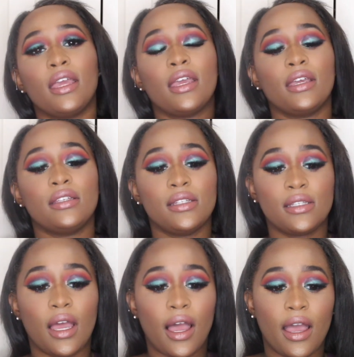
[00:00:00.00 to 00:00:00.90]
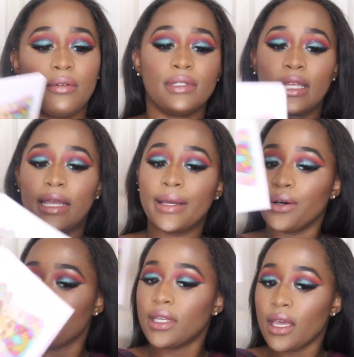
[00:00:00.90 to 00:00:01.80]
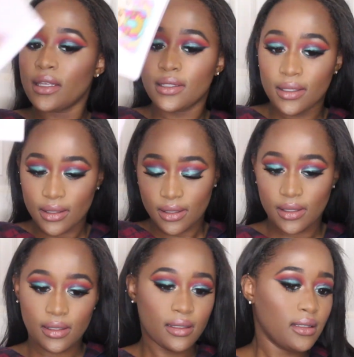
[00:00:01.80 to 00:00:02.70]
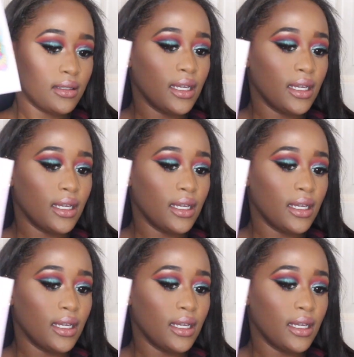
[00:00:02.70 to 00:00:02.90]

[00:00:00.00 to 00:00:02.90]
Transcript: and I was like, oh yes.